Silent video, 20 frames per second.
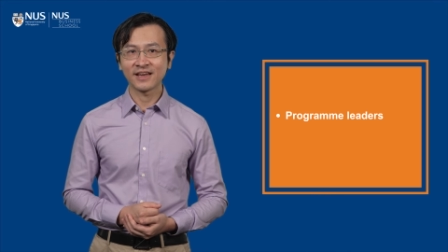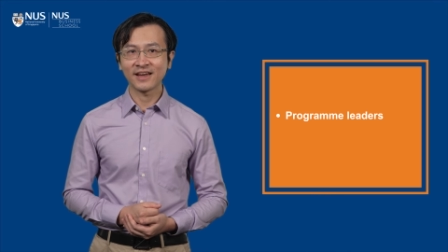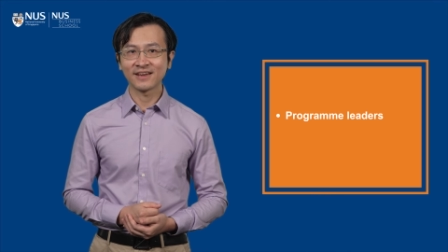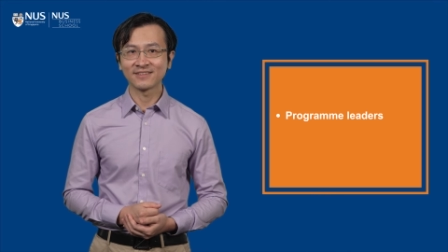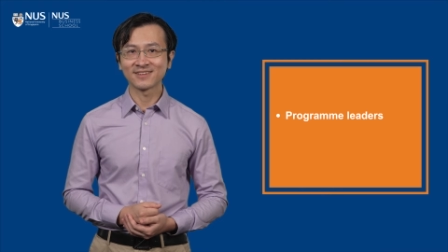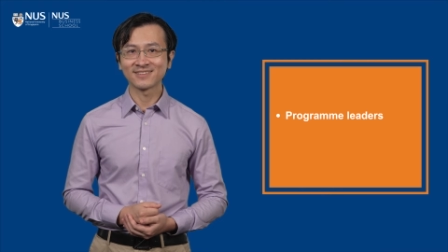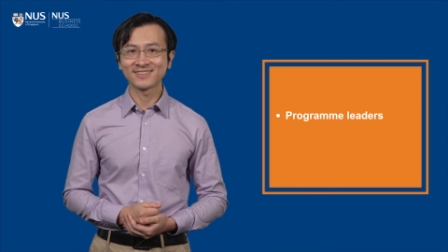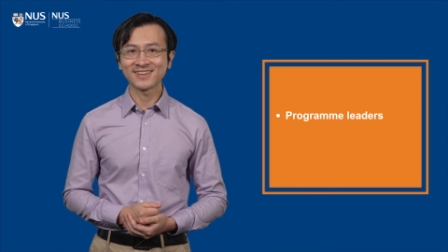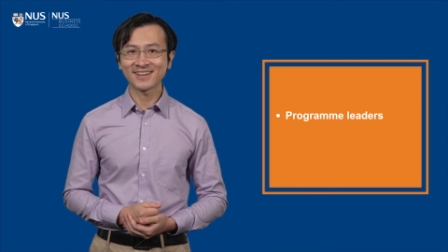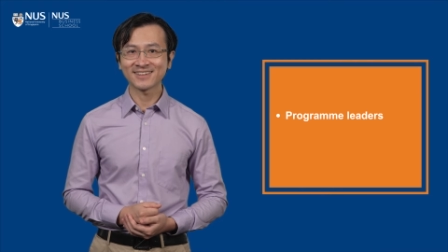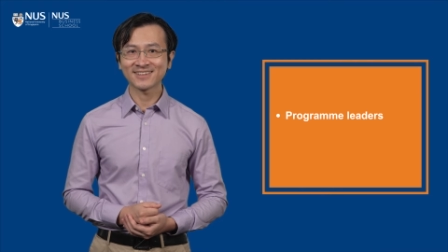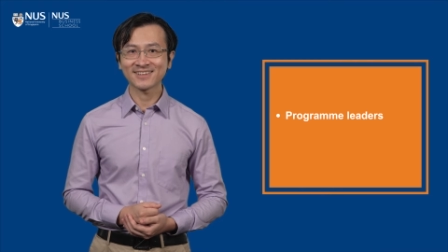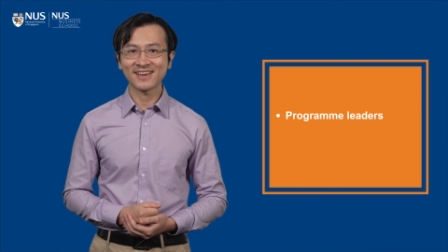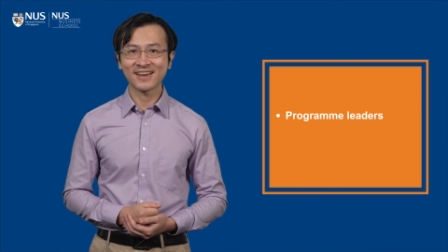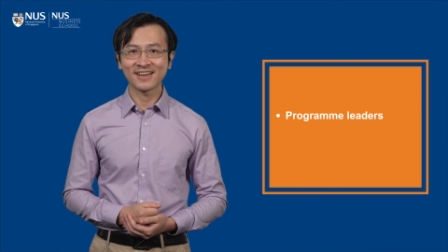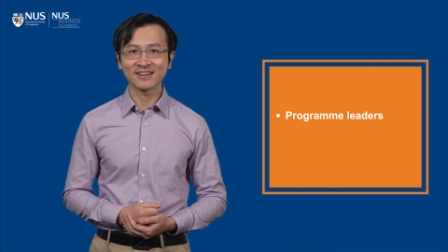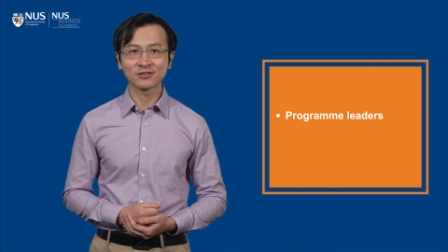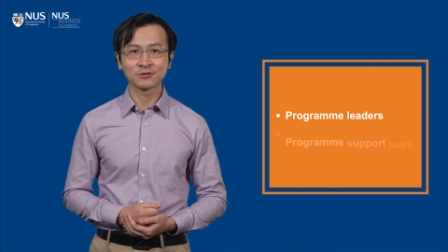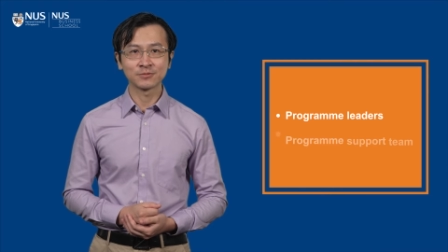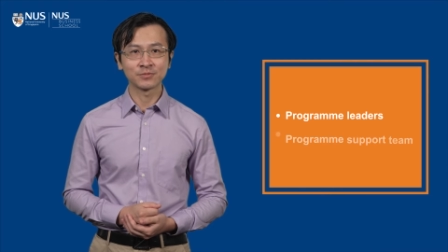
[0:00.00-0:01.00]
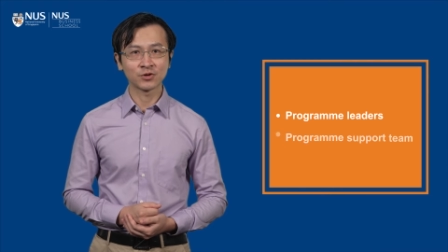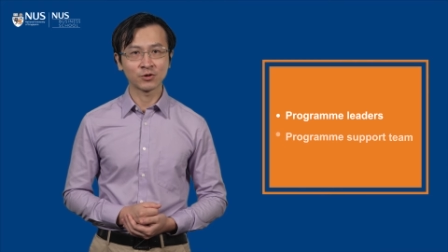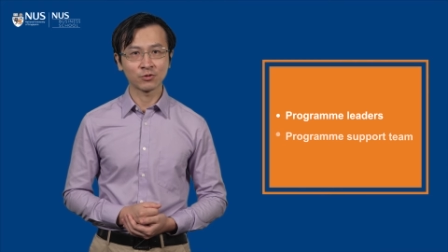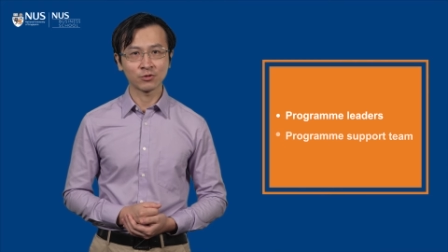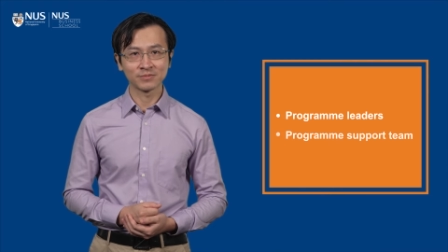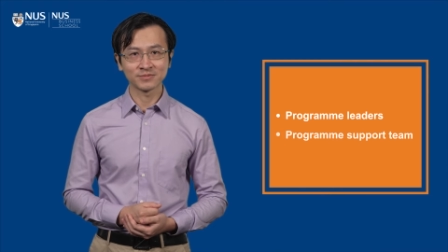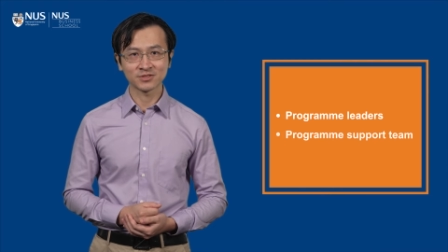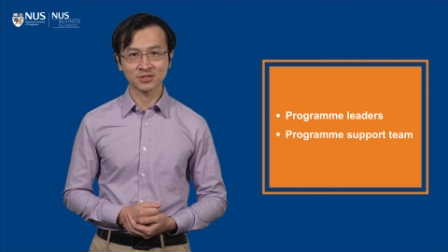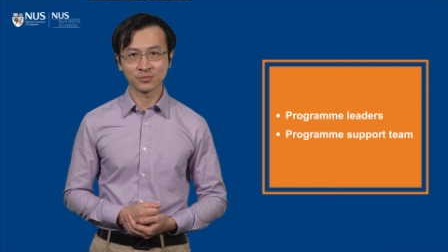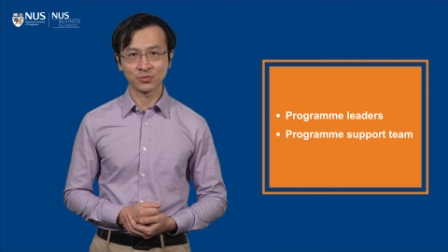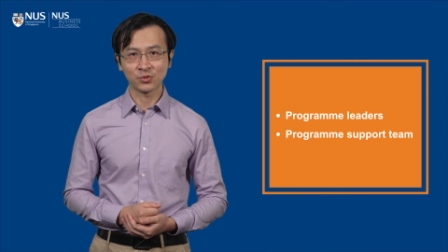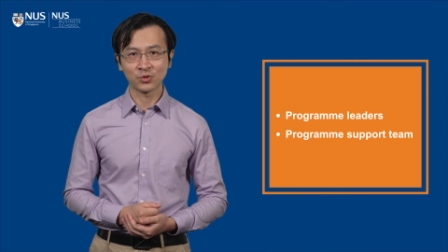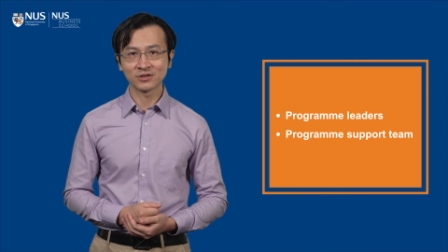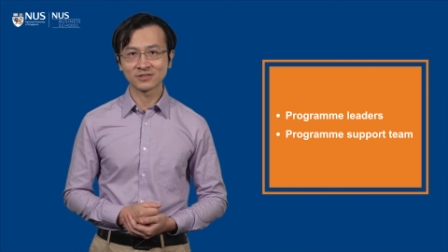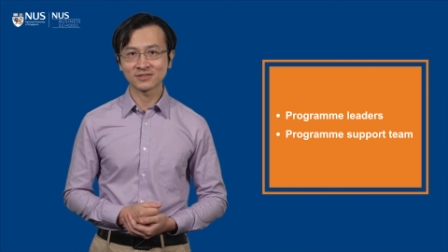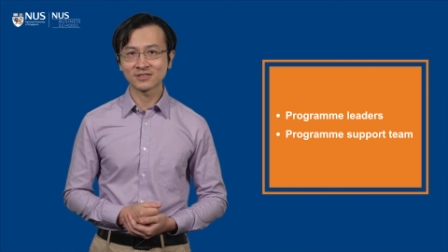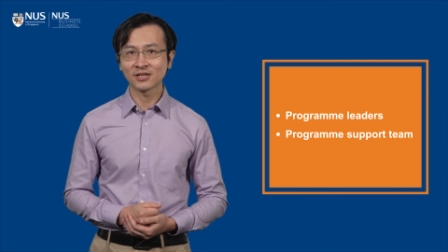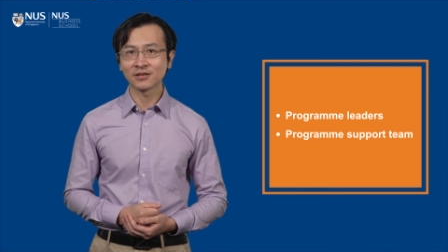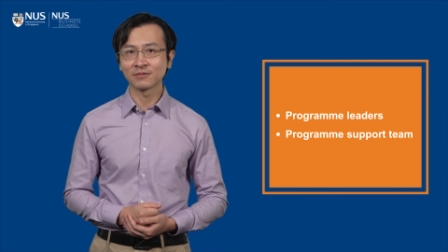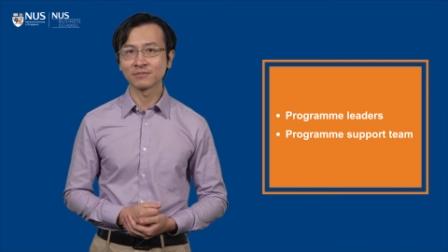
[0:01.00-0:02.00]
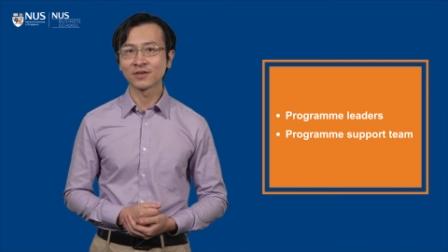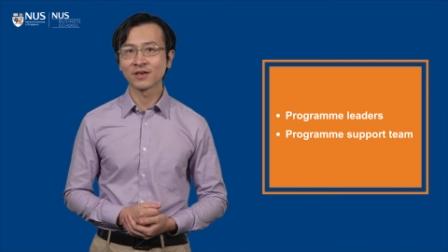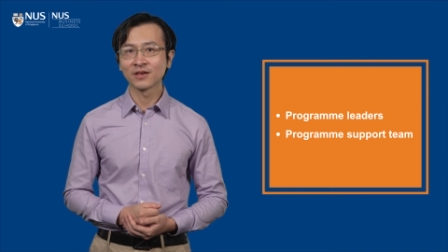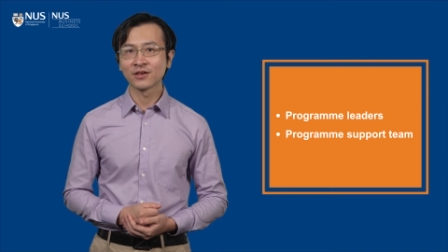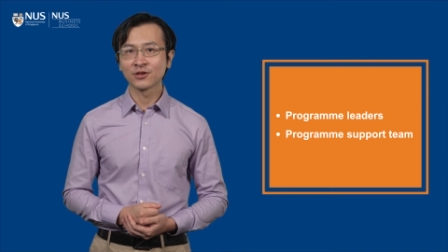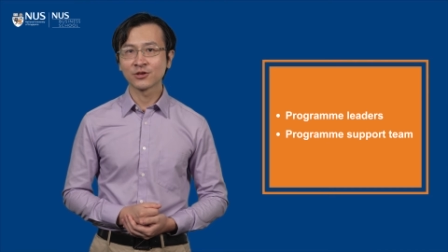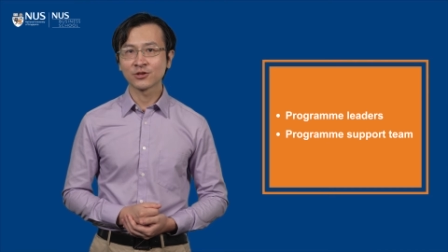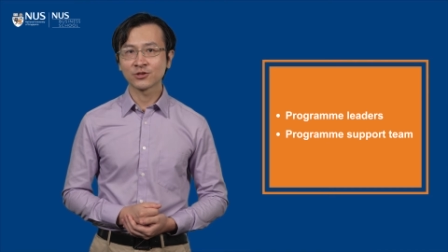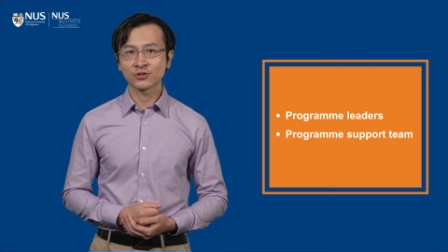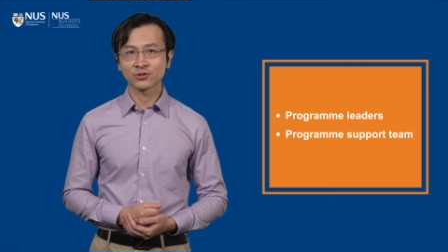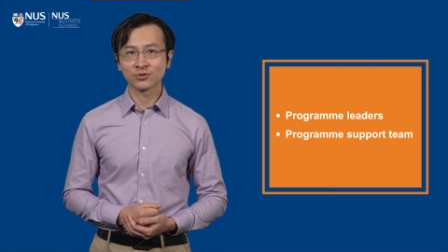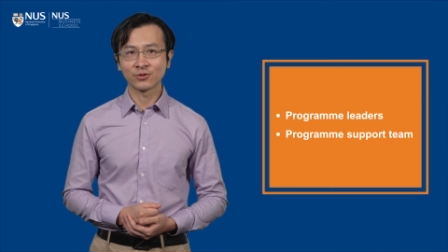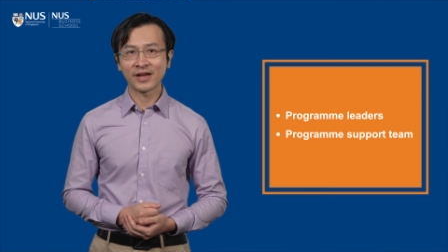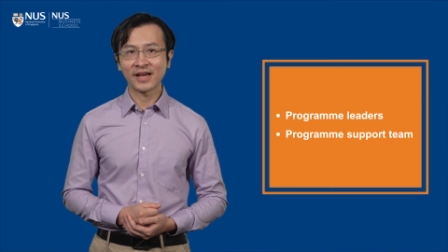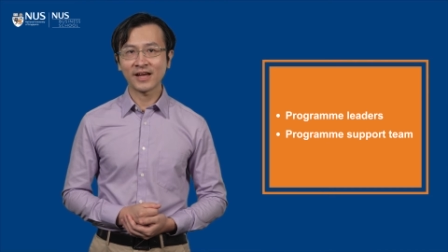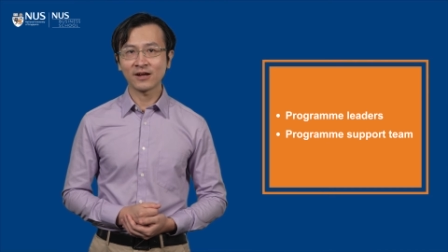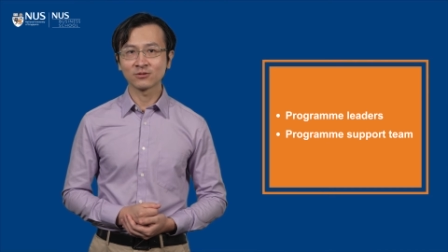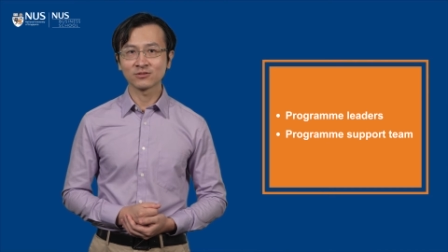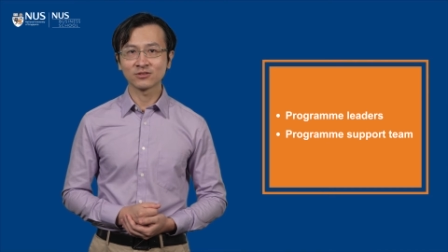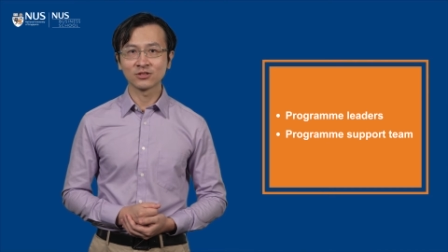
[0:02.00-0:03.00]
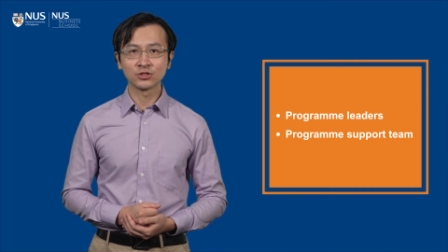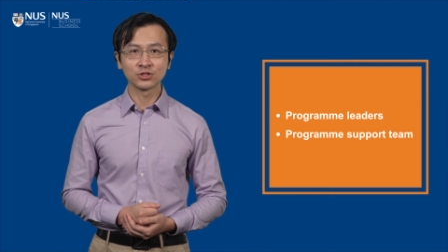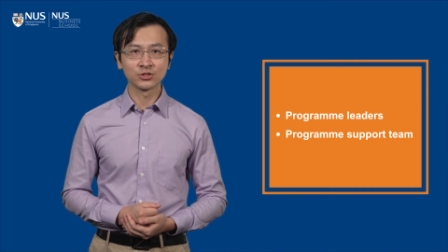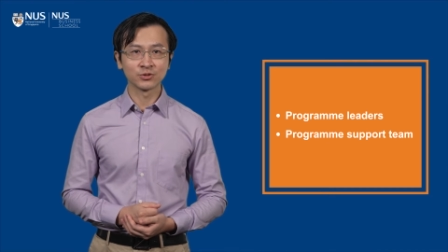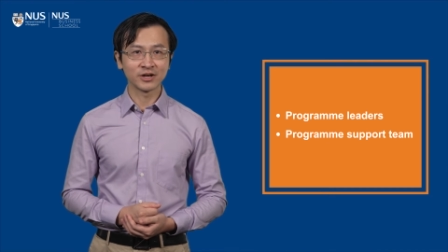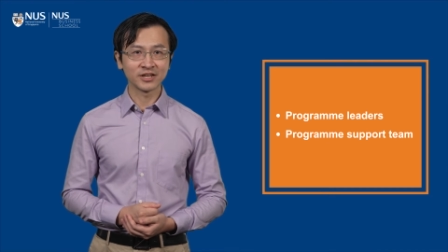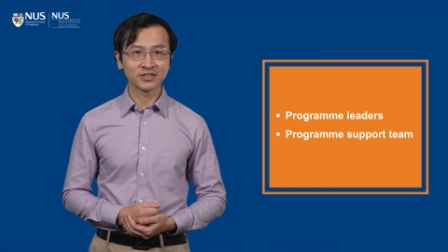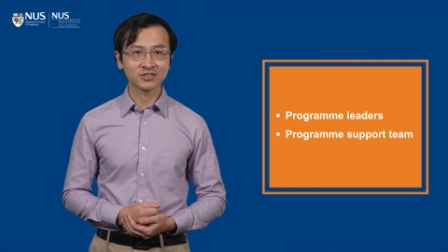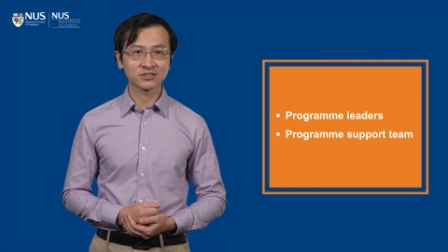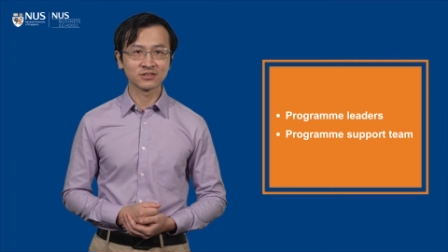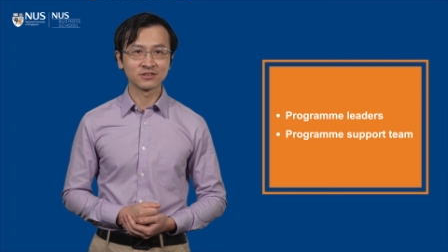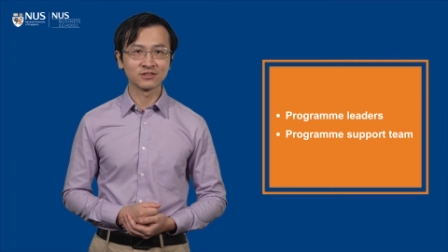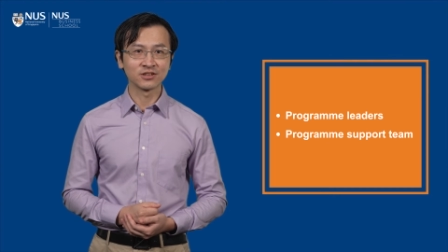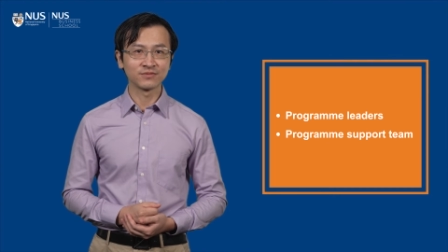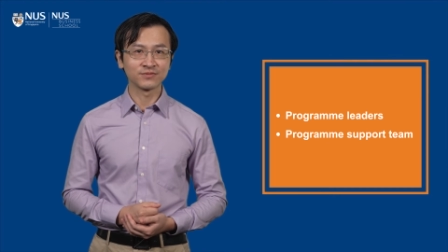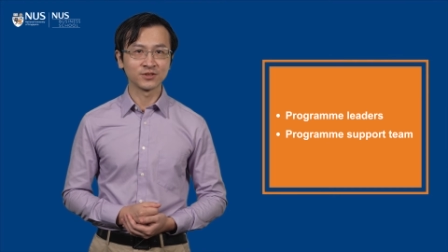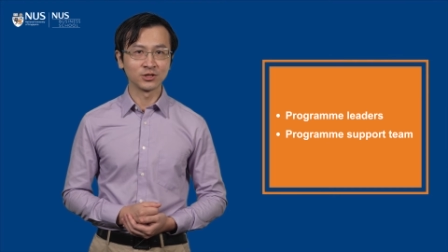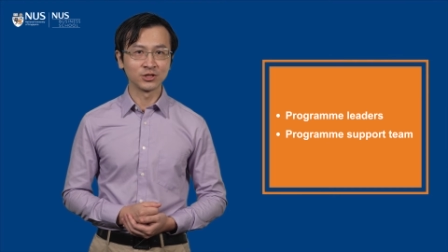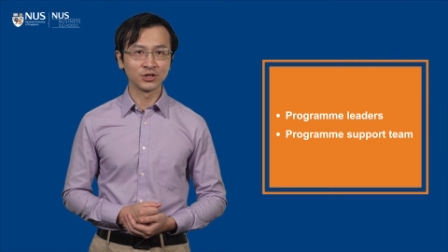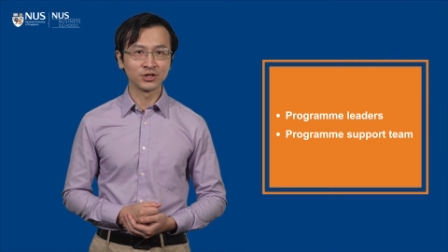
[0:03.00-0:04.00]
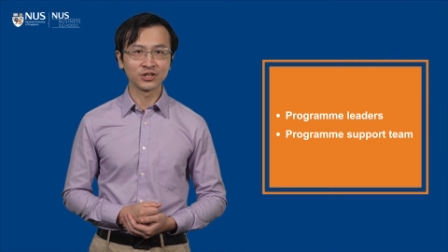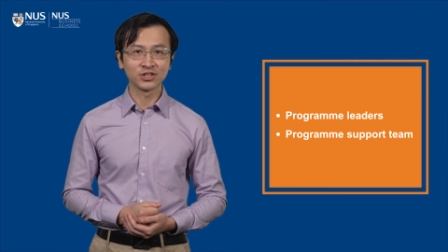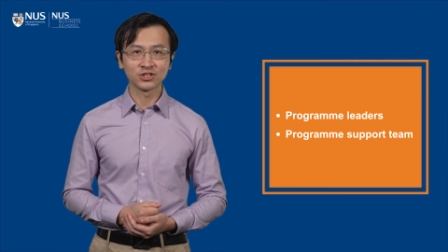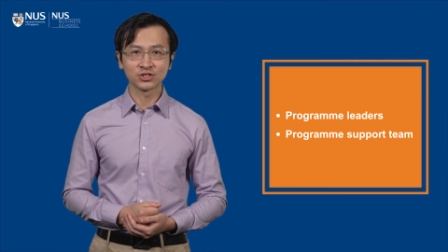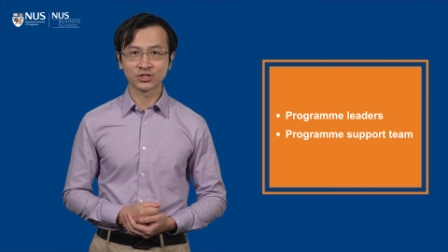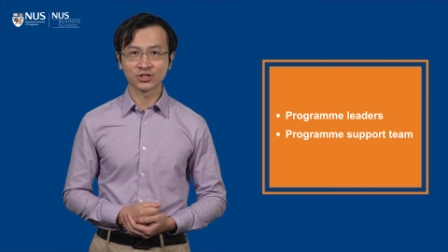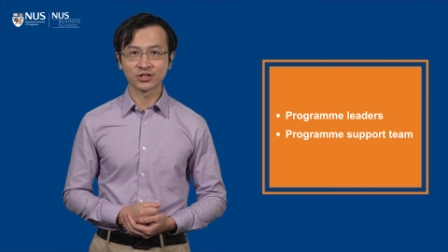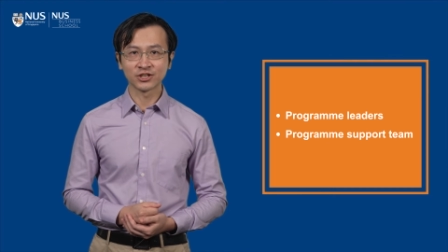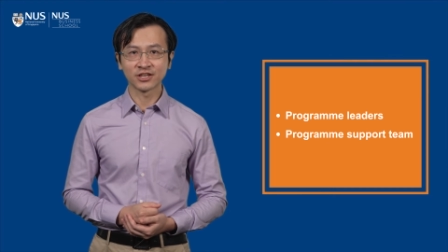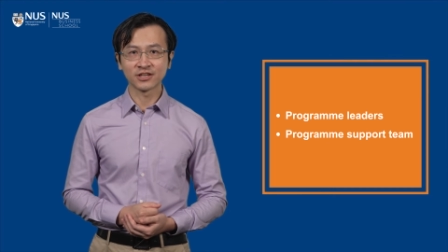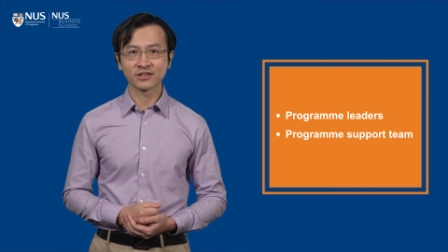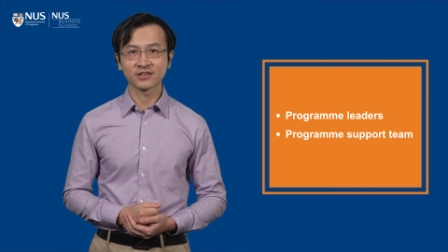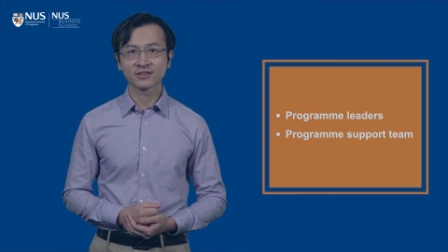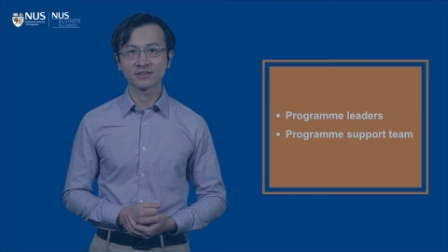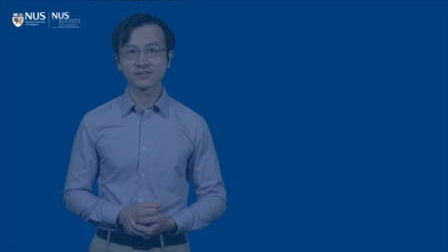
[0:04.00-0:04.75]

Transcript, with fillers: and a dedicated program support team throughout the duration of your learning journey.